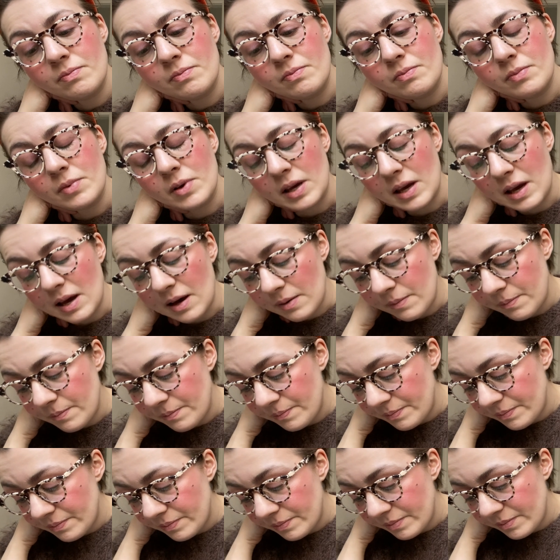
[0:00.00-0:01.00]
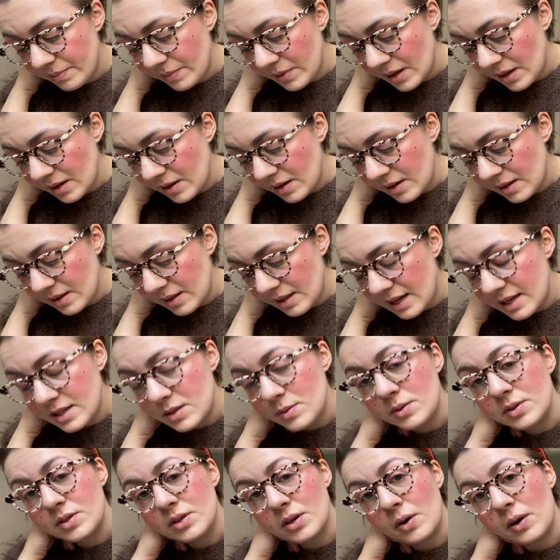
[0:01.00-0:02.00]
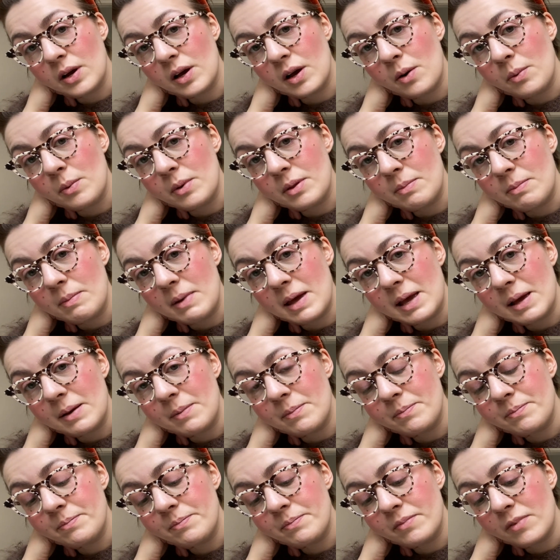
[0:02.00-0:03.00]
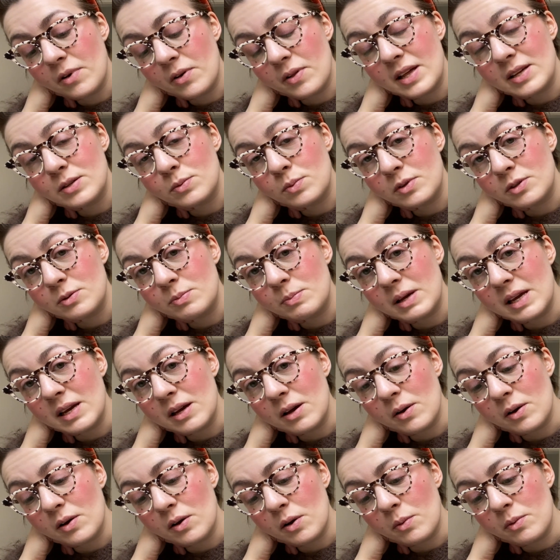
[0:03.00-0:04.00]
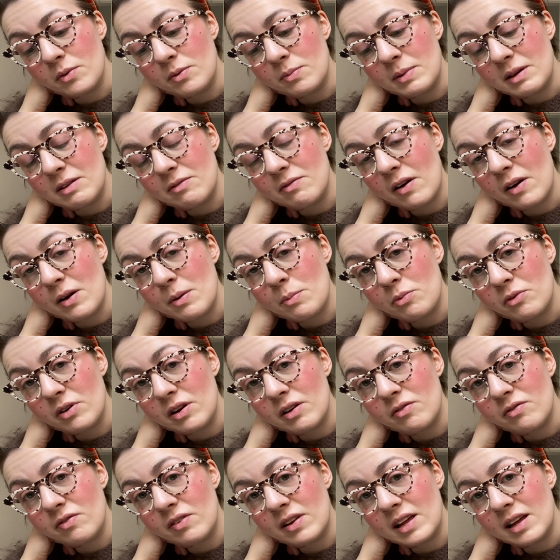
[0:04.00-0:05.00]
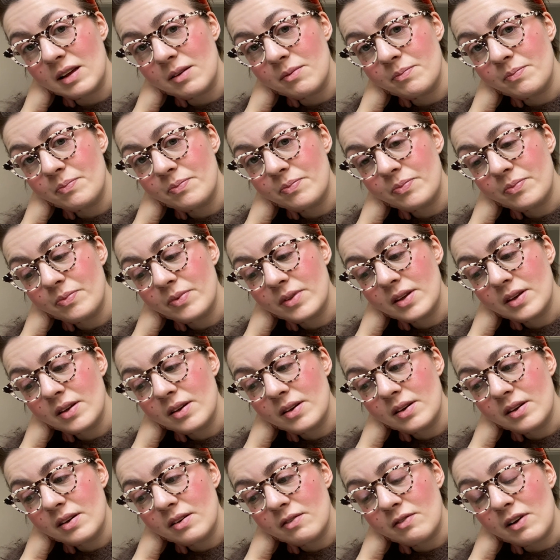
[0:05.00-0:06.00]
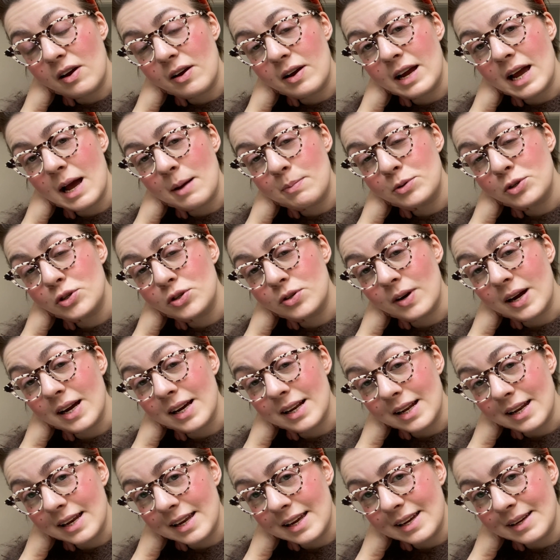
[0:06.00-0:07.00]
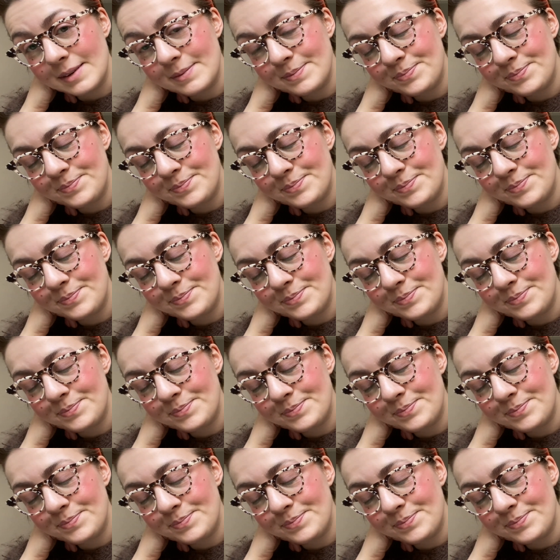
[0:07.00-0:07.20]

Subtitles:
But yeah, that's what's going on with me. Well, that's what's been going on with me, very briefly, very abstractly.